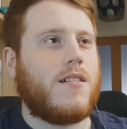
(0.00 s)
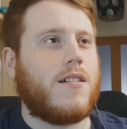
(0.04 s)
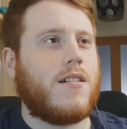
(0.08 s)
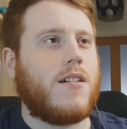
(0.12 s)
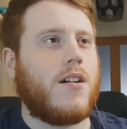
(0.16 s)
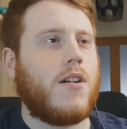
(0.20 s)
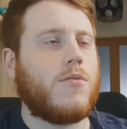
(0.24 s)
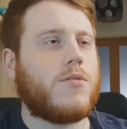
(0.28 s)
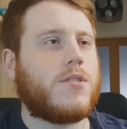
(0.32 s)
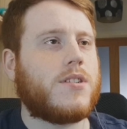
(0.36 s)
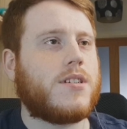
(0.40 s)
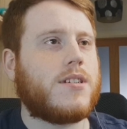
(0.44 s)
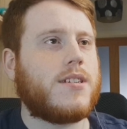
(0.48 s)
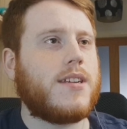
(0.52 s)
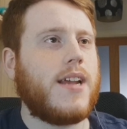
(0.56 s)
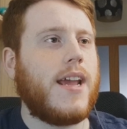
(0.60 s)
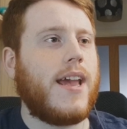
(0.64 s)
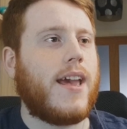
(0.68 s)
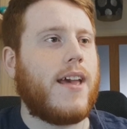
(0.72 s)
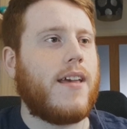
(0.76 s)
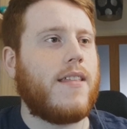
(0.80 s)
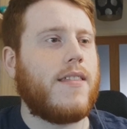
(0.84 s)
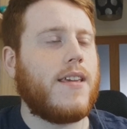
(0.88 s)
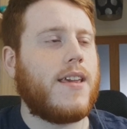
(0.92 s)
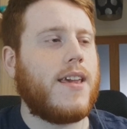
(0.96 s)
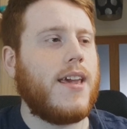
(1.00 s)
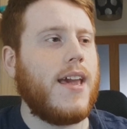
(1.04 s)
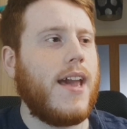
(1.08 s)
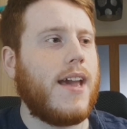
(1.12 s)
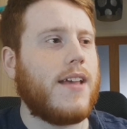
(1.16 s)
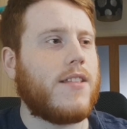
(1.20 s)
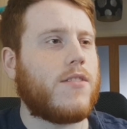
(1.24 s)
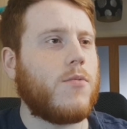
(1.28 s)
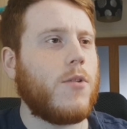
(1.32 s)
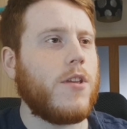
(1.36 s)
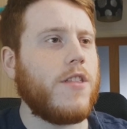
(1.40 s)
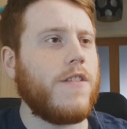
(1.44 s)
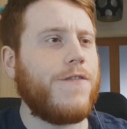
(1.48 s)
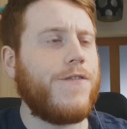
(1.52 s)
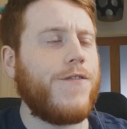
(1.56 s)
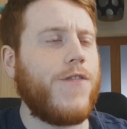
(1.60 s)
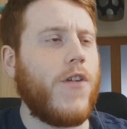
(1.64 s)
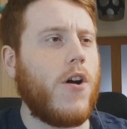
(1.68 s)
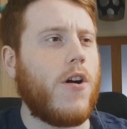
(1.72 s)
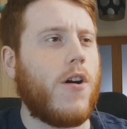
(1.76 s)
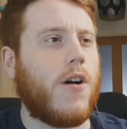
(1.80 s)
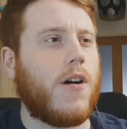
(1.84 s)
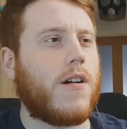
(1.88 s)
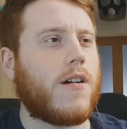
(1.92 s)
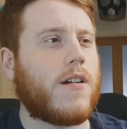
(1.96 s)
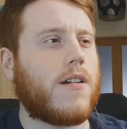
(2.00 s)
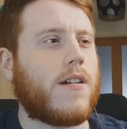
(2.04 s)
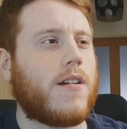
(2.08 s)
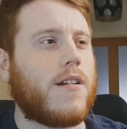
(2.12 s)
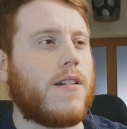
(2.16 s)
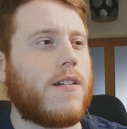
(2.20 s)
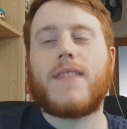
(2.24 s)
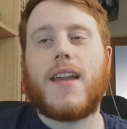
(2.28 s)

Oh shit, the kids, what the fuck?